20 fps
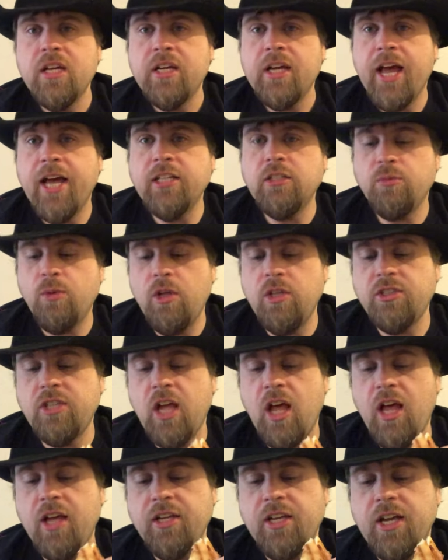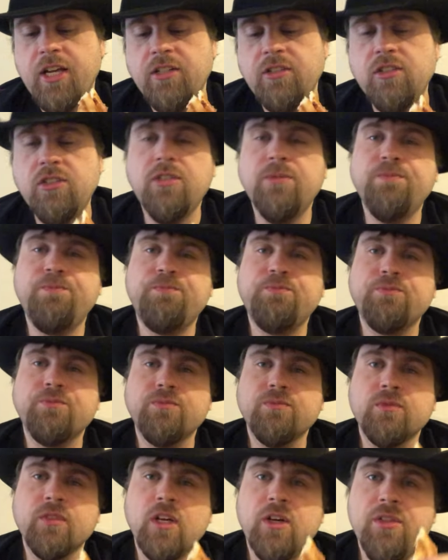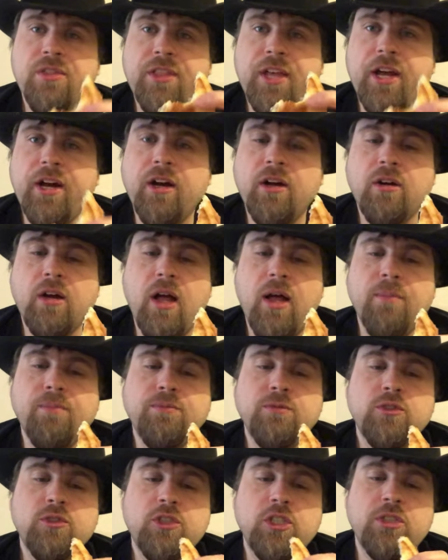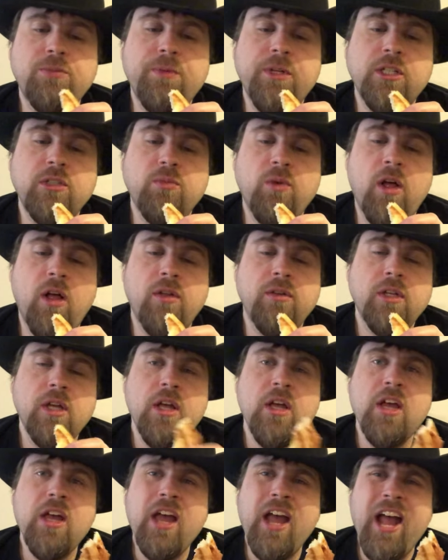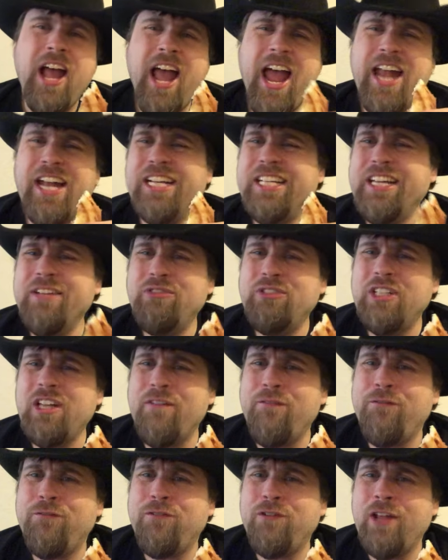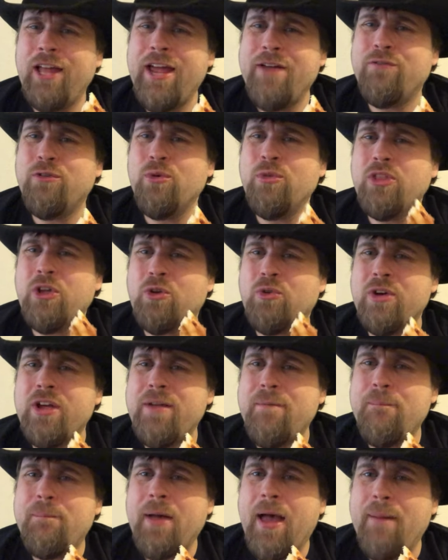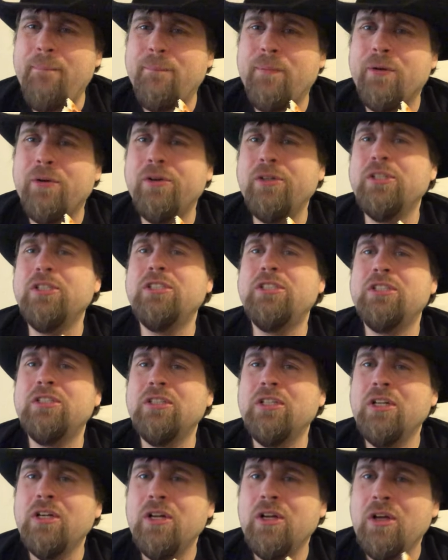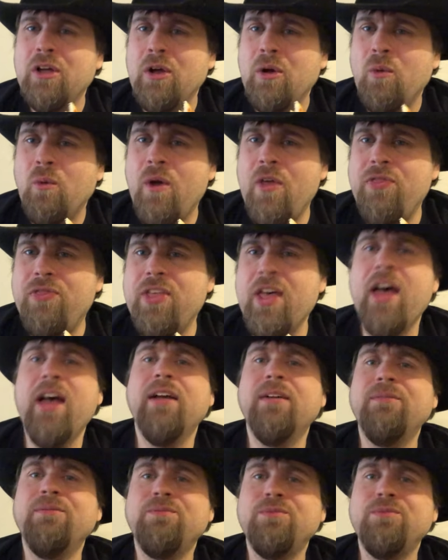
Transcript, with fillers: As well as the onions they're um, crispy as well. And it gives it a flavor with the green peppers, with the